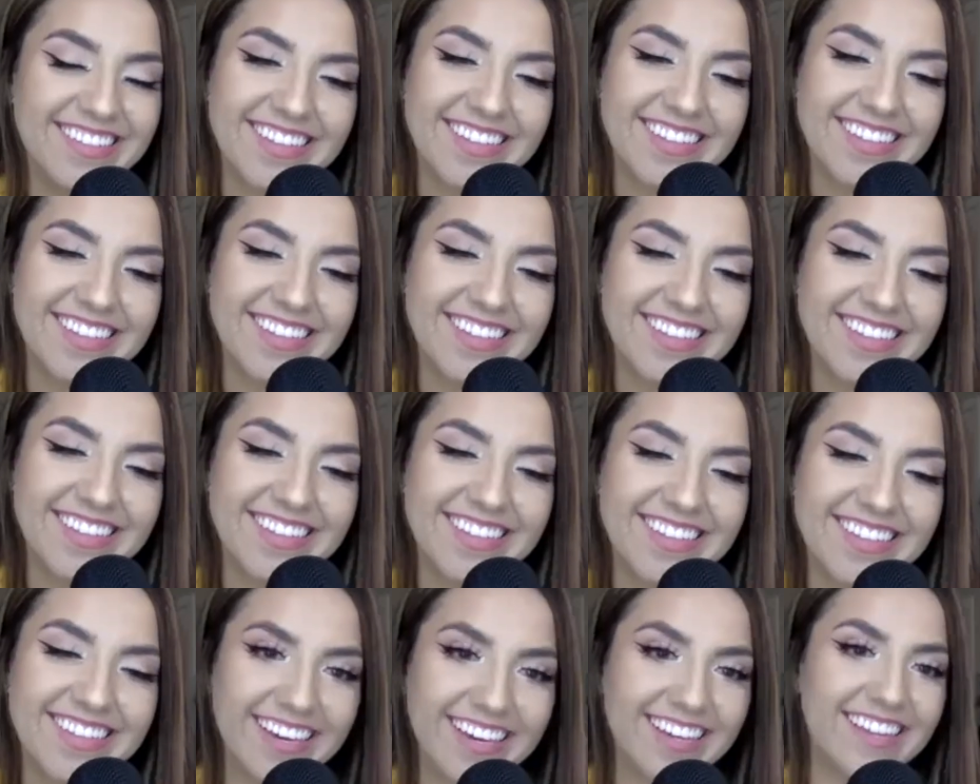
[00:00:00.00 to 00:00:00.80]

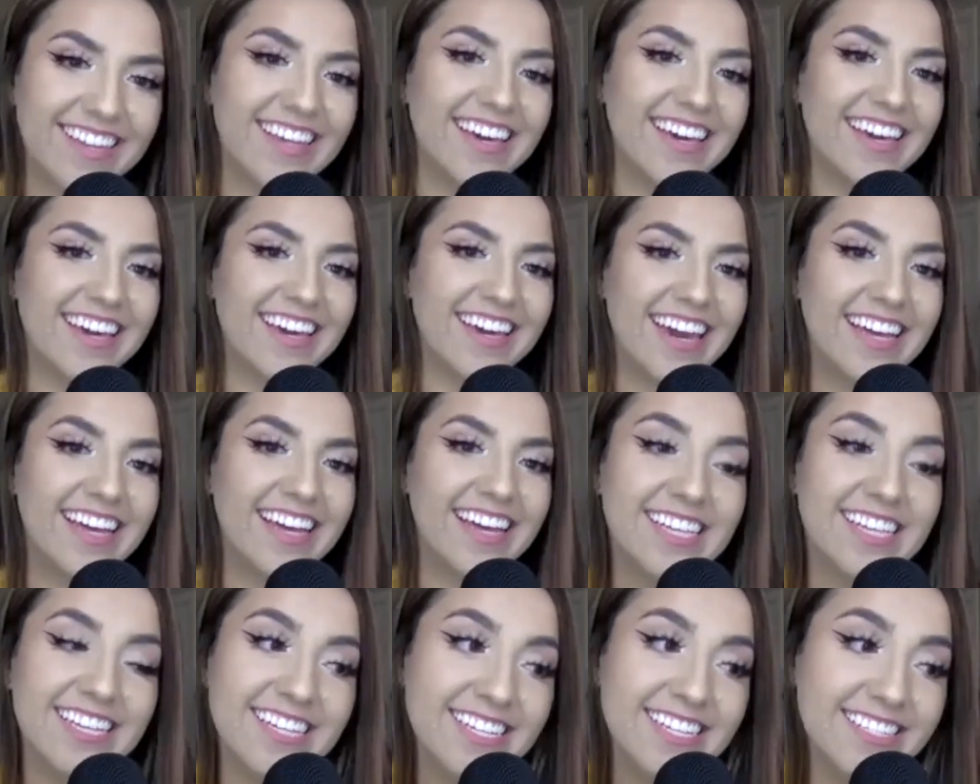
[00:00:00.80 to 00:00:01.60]
do the healing.
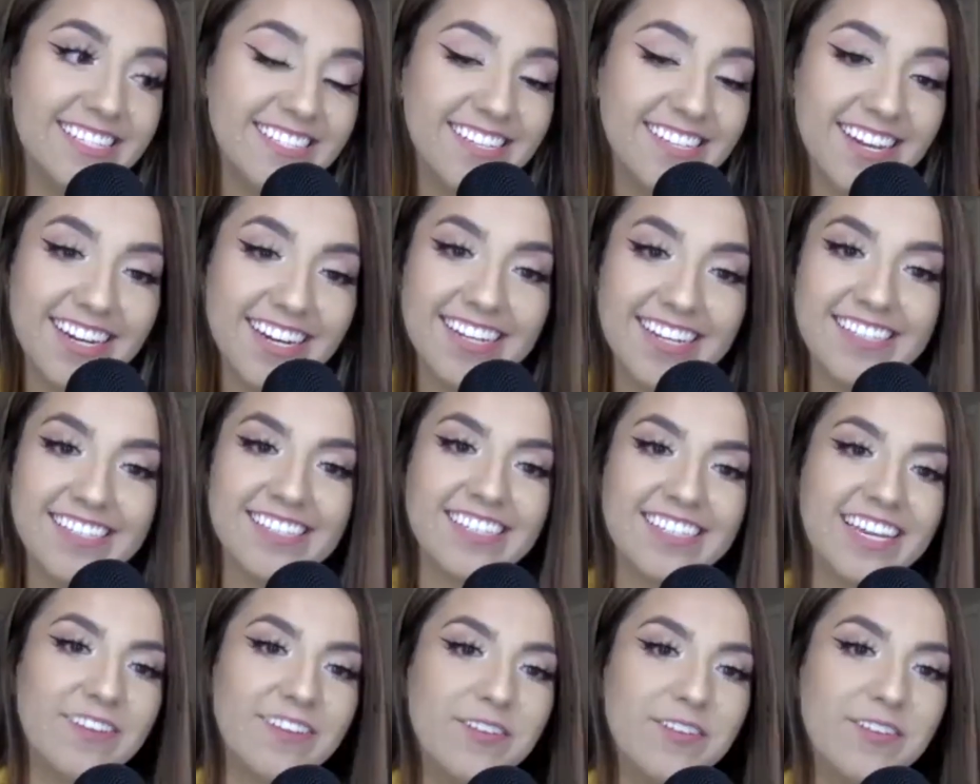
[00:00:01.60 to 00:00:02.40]
It's not
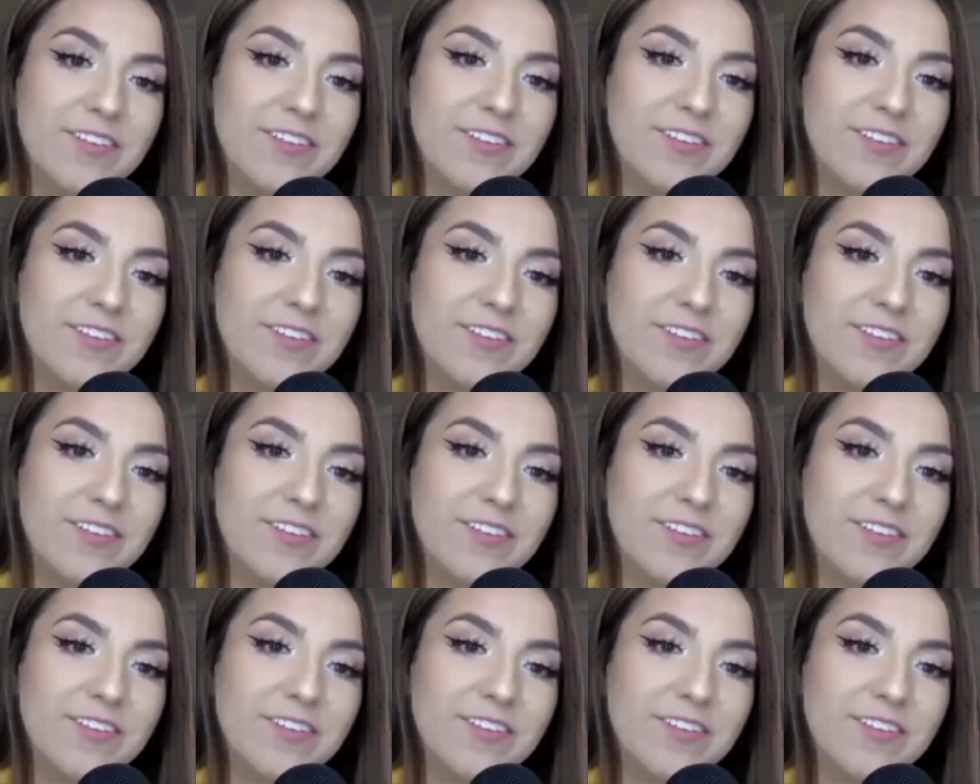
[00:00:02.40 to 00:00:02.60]
easy. We've been